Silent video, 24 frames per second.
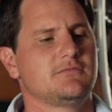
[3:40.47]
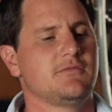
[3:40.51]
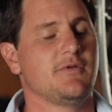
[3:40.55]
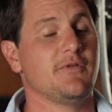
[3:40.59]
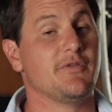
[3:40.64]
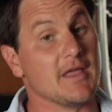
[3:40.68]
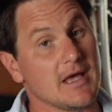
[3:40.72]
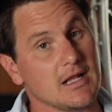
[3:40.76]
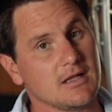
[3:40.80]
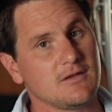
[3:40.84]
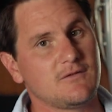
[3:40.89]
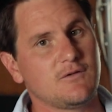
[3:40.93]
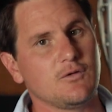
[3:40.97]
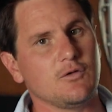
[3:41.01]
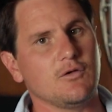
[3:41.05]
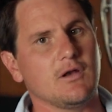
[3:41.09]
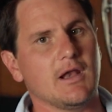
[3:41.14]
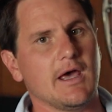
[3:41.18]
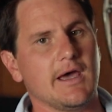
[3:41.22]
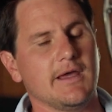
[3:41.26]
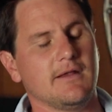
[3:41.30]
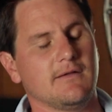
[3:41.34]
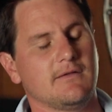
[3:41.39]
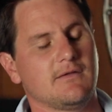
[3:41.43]
than too
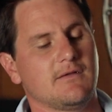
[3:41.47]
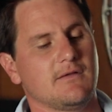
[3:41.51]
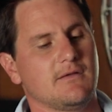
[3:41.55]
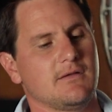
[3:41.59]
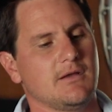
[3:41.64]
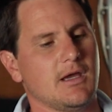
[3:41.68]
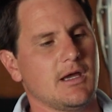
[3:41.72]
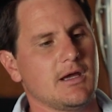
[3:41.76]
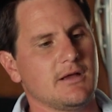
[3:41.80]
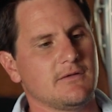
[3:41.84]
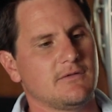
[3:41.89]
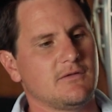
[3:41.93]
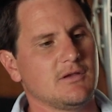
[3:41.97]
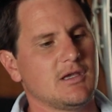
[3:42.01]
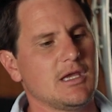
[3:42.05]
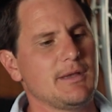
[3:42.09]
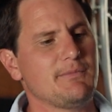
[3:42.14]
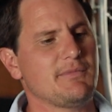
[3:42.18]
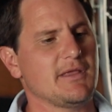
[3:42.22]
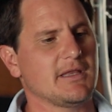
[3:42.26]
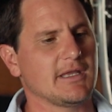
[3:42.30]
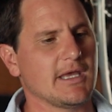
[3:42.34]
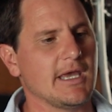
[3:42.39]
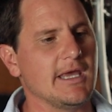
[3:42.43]
late, to
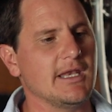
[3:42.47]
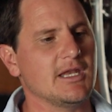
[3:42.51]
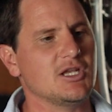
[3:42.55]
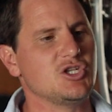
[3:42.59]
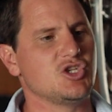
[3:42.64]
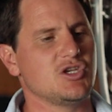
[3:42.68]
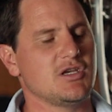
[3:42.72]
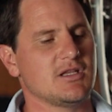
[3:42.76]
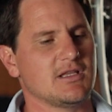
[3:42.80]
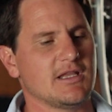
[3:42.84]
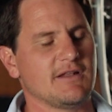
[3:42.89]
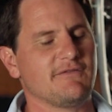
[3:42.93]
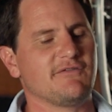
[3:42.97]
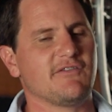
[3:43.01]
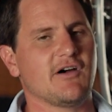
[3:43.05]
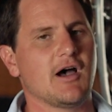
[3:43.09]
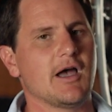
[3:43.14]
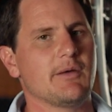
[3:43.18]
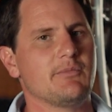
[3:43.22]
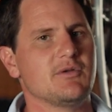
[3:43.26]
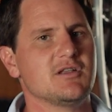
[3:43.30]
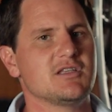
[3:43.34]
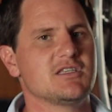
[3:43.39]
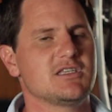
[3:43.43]
keep that energy and that
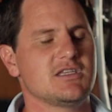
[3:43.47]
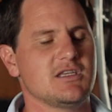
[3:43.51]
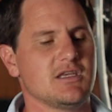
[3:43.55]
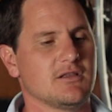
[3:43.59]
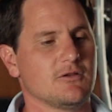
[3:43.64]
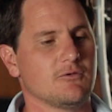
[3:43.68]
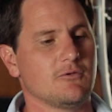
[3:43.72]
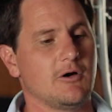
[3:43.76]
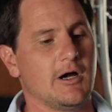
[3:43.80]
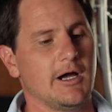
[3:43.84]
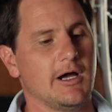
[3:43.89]
vibrancy in the